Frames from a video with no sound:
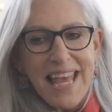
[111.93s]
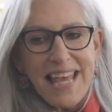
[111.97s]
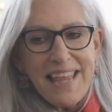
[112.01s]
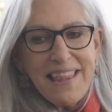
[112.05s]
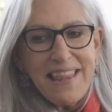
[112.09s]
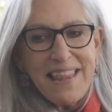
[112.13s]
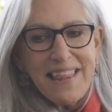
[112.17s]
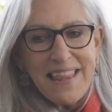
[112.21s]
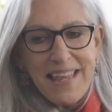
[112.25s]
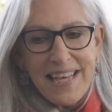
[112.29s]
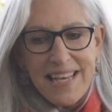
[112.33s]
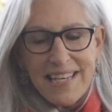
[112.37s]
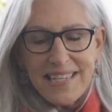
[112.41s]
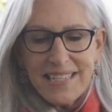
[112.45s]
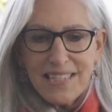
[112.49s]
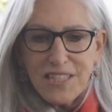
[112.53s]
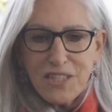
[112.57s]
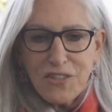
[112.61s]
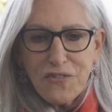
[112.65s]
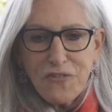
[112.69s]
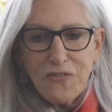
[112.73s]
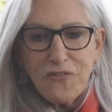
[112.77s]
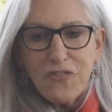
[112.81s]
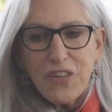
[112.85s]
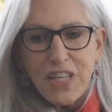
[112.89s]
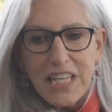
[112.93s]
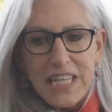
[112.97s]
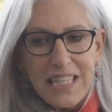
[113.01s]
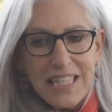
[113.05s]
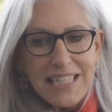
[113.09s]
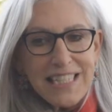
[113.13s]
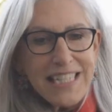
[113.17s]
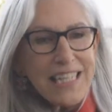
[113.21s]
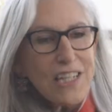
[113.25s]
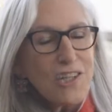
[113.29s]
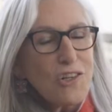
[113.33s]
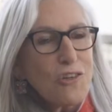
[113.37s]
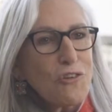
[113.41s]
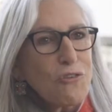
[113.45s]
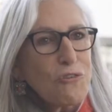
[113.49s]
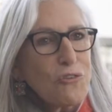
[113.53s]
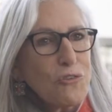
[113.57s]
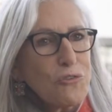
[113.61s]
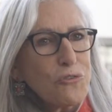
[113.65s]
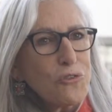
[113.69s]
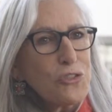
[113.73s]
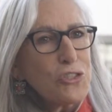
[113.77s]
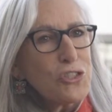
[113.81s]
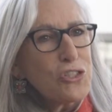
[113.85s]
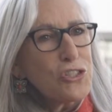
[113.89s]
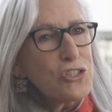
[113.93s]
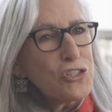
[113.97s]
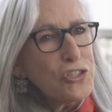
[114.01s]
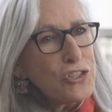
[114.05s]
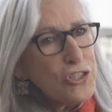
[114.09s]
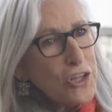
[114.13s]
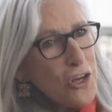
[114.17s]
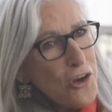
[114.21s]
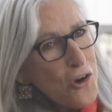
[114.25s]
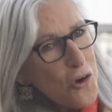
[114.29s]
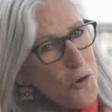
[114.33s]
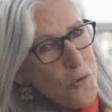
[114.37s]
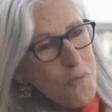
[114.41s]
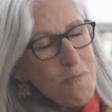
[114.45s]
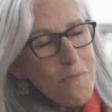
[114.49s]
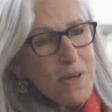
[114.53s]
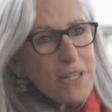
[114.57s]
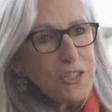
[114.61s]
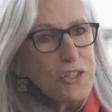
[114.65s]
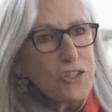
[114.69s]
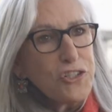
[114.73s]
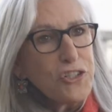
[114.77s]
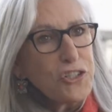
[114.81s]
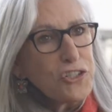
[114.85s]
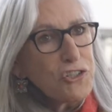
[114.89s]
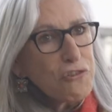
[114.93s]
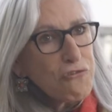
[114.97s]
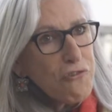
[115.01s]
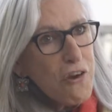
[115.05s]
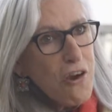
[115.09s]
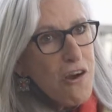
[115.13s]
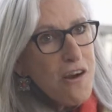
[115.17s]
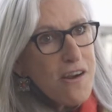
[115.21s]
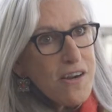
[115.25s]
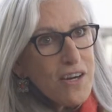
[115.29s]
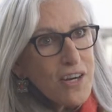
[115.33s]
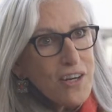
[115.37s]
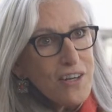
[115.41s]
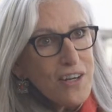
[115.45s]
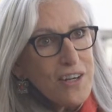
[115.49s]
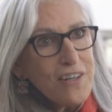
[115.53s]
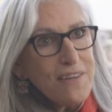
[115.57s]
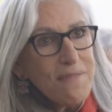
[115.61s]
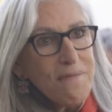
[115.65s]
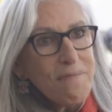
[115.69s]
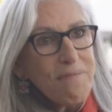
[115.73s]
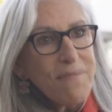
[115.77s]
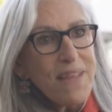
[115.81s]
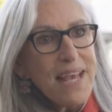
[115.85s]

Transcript: this feeling grew so much stronger.